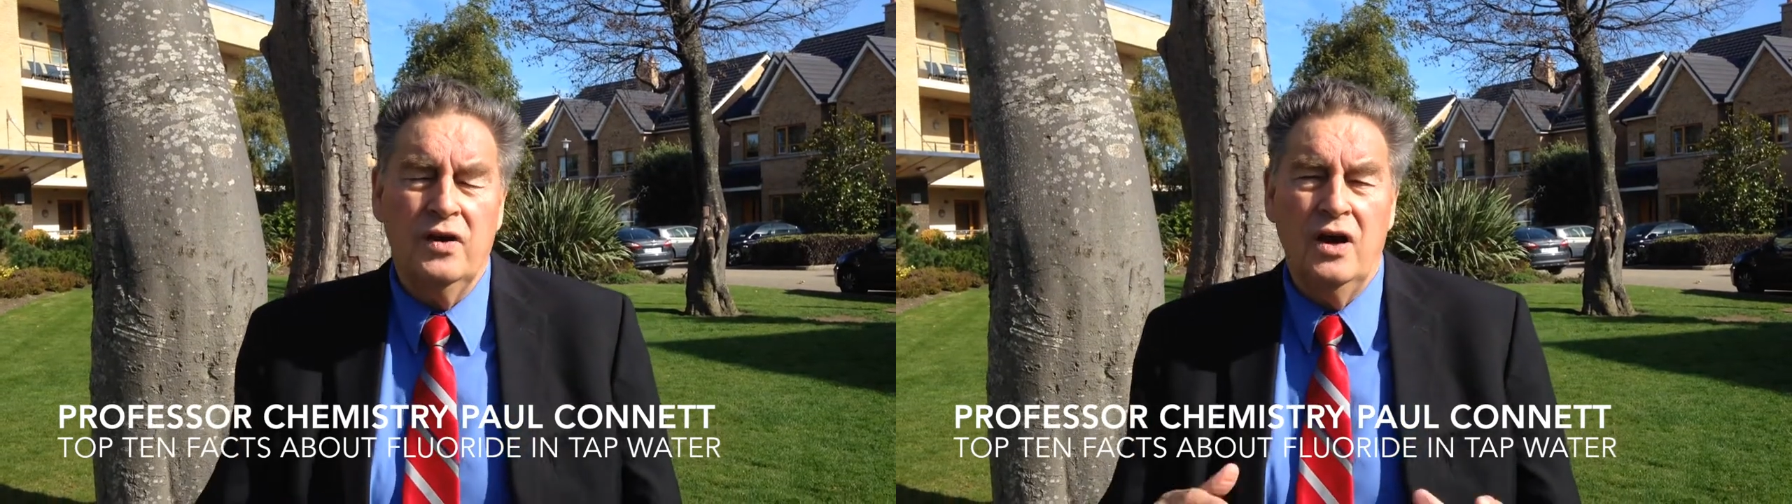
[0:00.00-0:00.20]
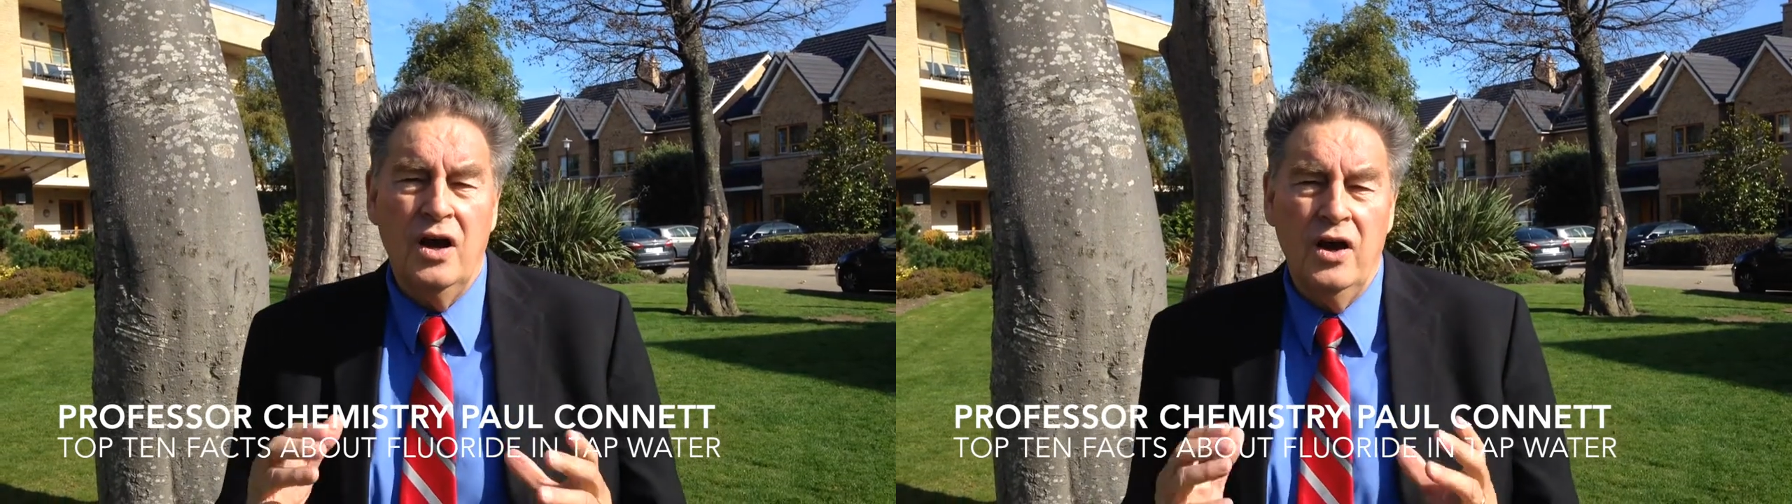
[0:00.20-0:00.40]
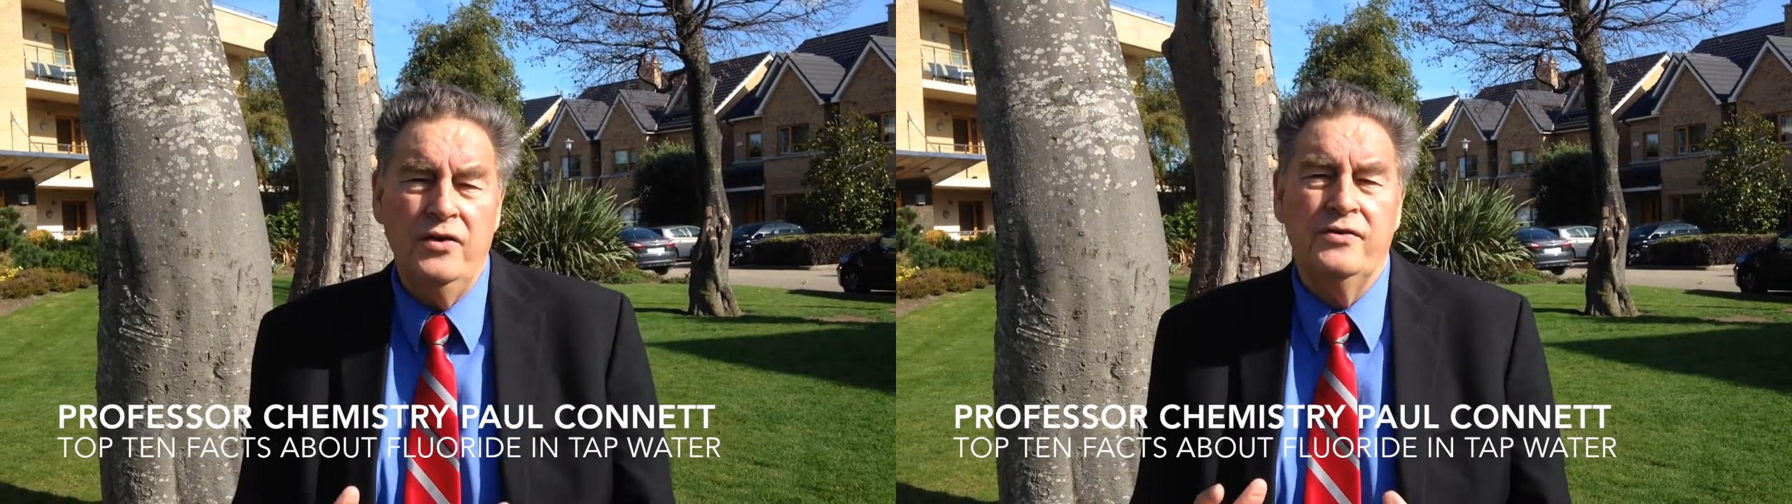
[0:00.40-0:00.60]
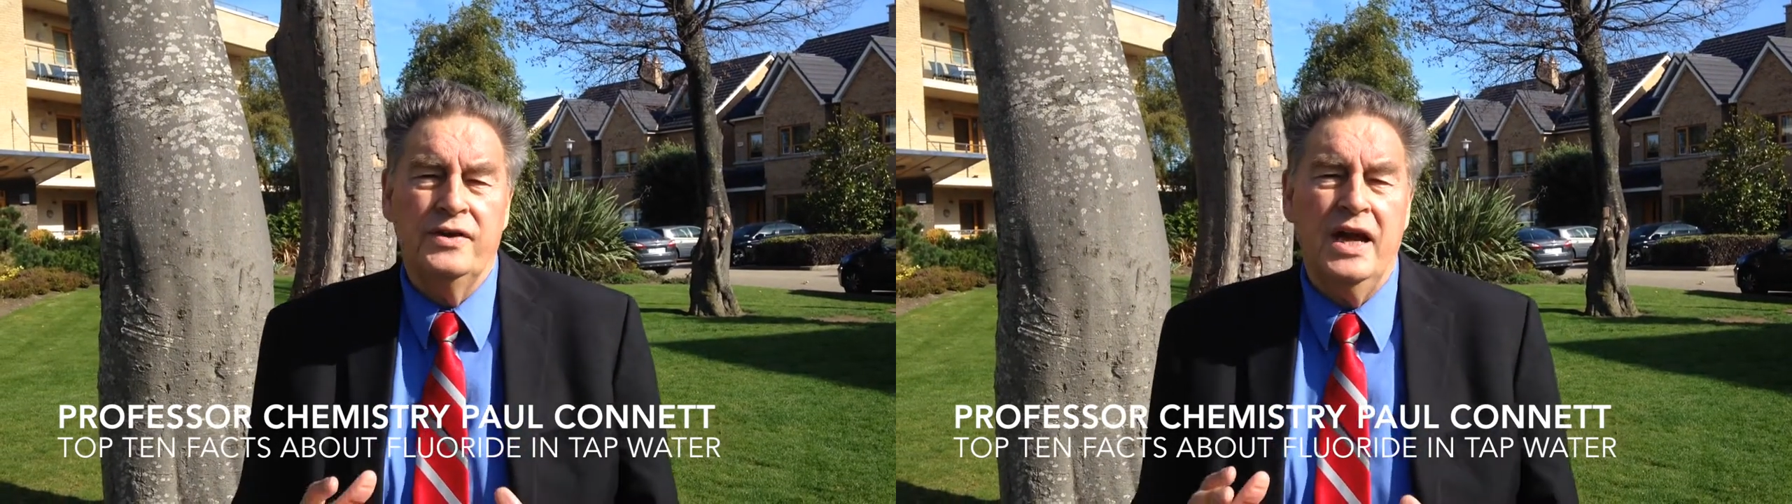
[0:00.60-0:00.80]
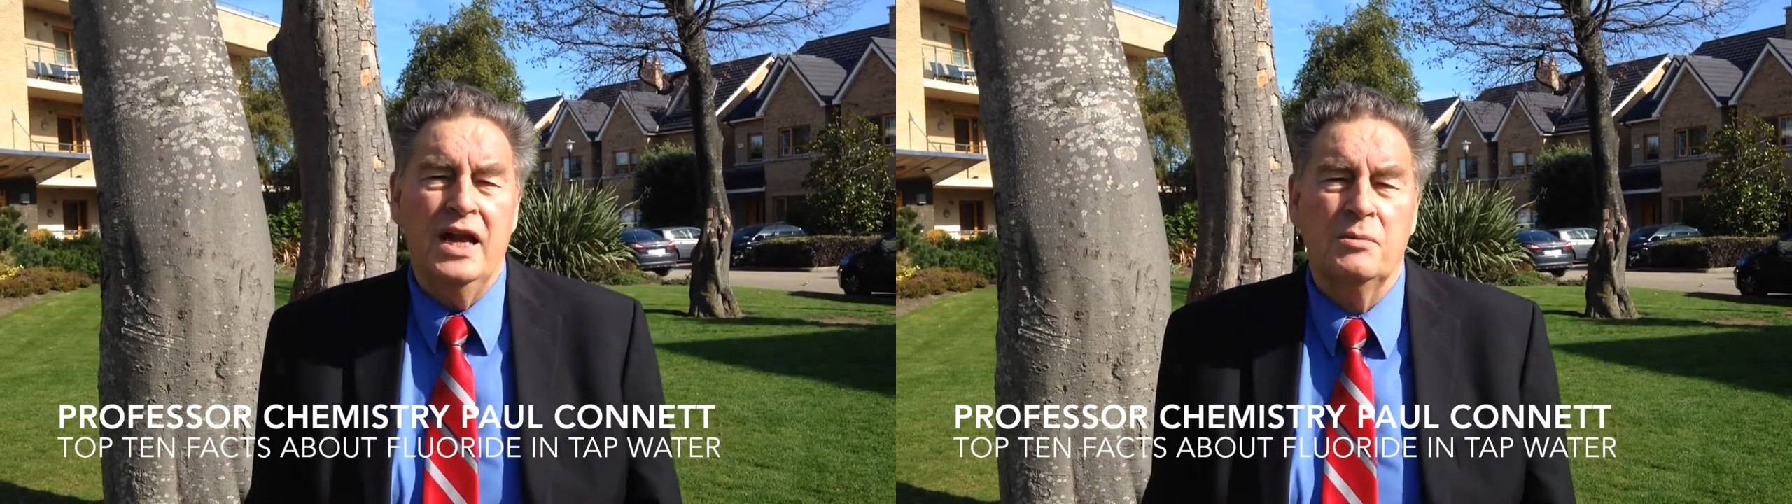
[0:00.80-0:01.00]

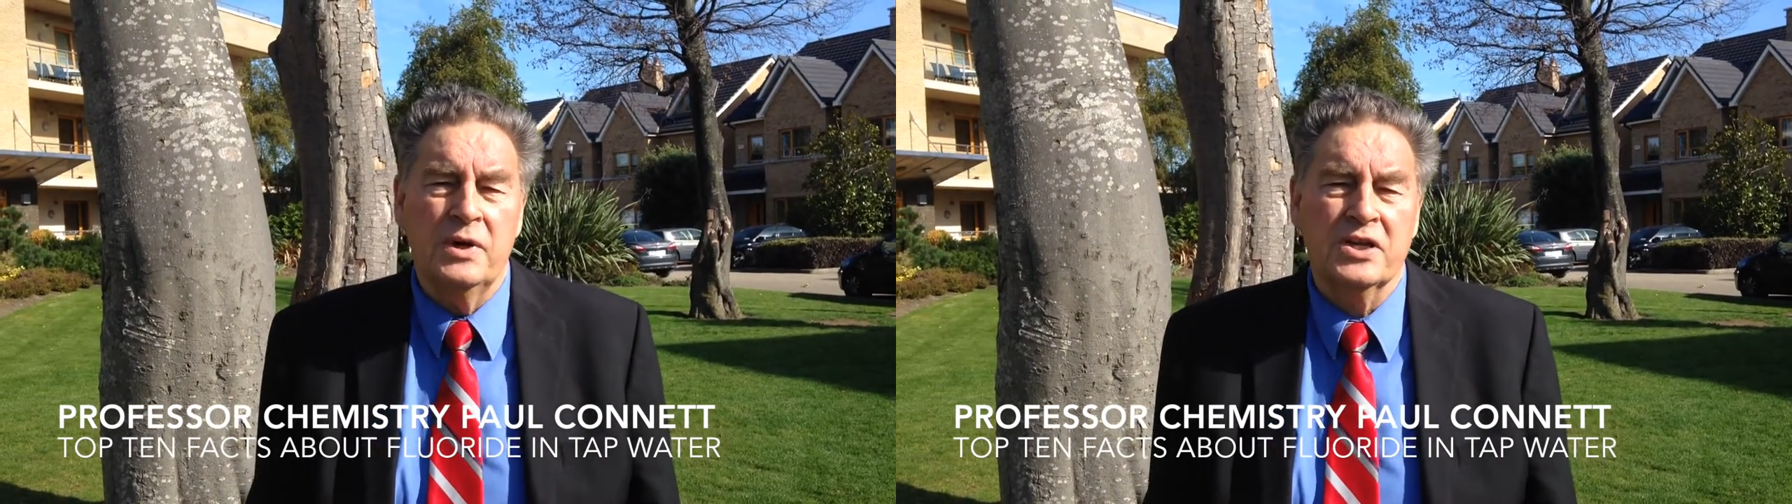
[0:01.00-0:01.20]
100 animal